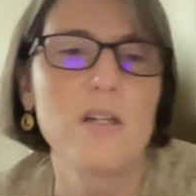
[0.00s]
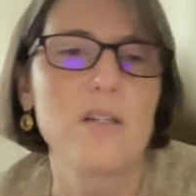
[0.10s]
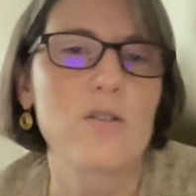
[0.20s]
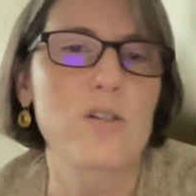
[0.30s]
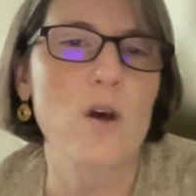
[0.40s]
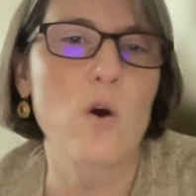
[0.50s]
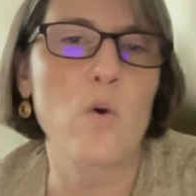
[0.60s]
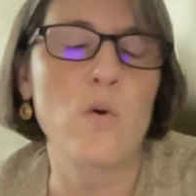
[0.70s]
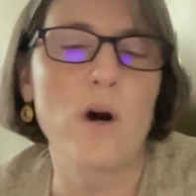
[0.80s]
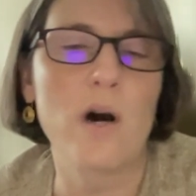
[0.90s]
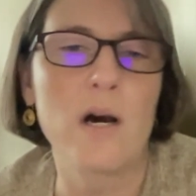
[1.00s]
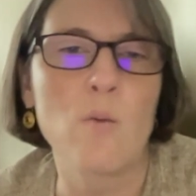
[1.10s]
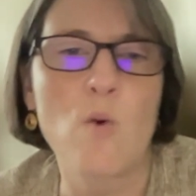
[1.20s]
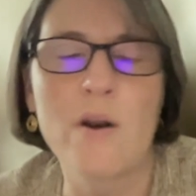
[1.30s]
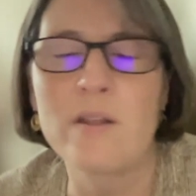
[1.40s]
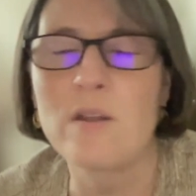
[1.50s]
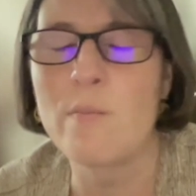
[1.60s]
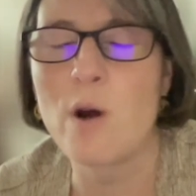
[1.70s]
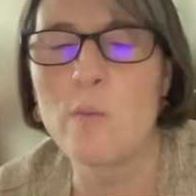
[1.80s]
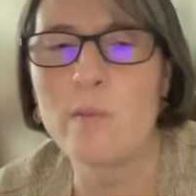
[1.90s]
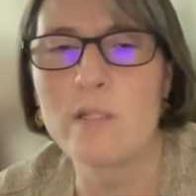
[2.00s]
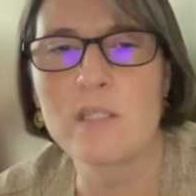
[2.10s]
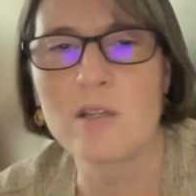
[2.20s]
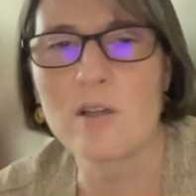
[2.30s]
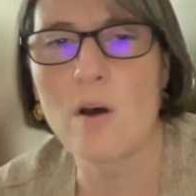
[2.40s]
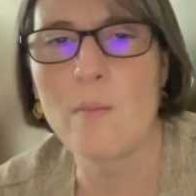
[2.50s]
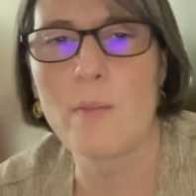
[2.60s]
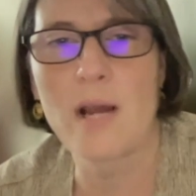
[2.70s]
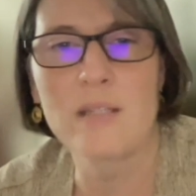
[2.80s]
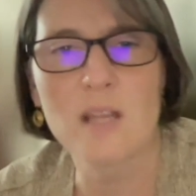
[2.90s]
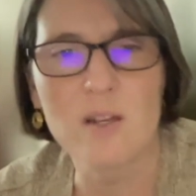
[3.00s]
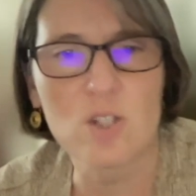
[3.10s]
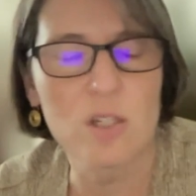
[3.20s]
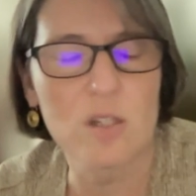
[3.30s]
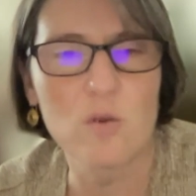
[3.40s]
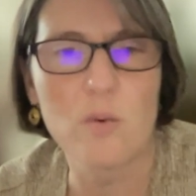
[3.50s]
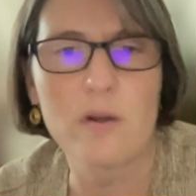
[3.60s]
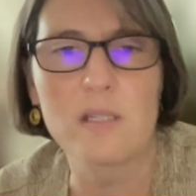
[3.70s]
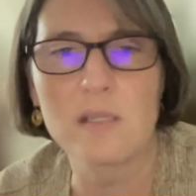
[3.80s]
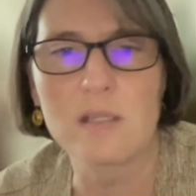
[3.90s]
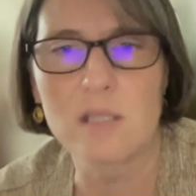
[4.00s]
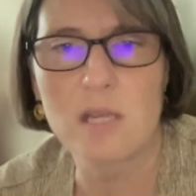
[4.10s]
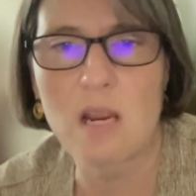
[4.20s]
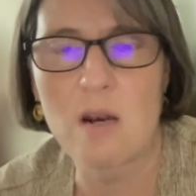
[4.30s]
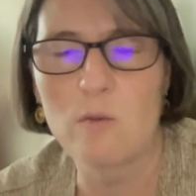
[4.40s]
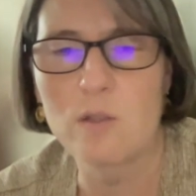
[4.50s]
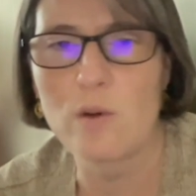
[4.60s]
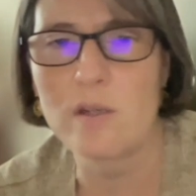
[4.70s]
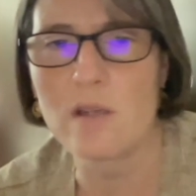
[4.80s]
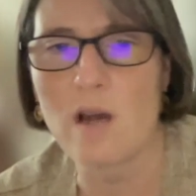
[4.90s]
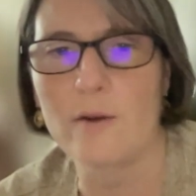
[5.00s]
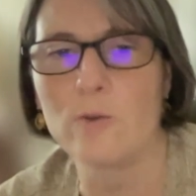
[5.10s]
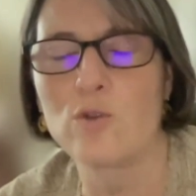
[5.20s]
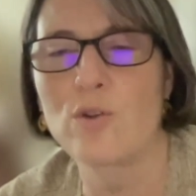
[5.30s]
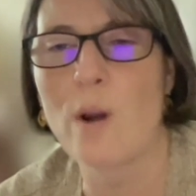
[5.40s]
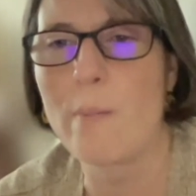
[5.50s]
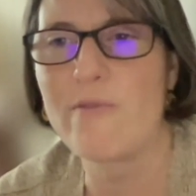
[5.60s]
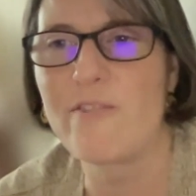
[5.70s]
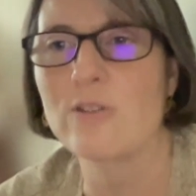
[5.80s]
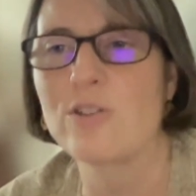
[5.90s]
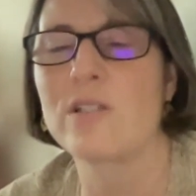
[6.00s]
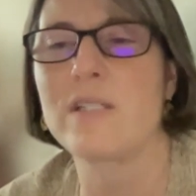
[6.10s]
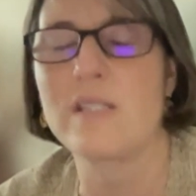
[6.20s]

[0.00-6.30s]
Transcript: So one of the moments that caught my attention in 2016 was when Donald Trump falsely